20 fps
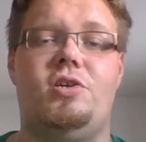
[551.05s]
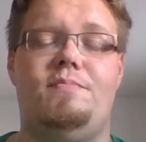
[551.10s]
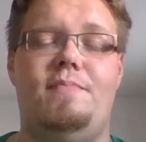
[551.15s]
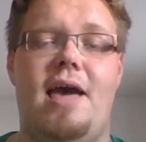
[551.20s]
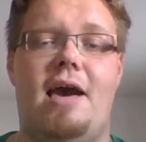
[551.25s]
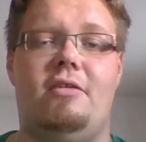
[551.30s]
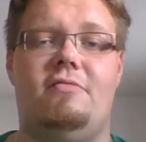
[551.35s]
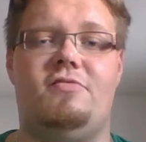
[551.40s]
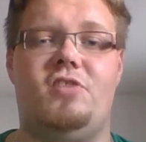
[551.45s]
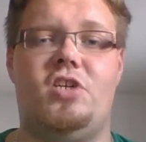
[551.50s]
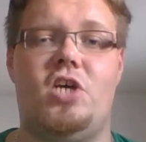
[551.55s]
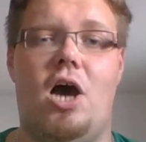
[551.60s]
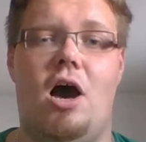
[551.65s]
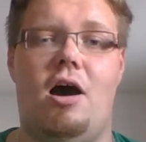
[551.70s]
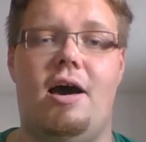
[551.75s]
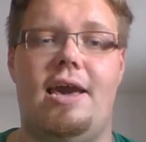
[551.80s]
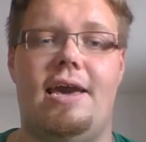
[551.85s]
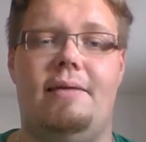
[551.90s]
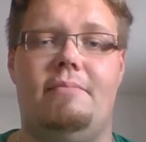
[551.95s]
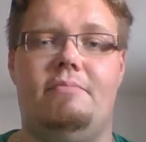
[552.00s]
amount of
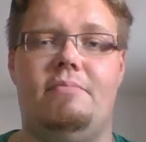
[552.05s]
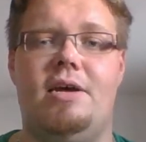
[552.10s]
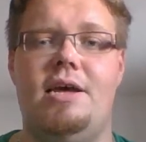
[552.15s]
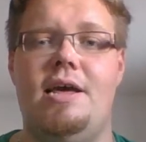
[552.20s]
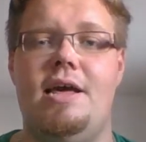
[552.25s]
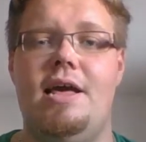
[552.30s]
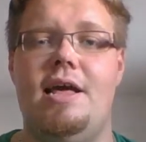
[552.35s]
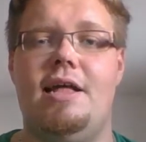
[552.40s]
time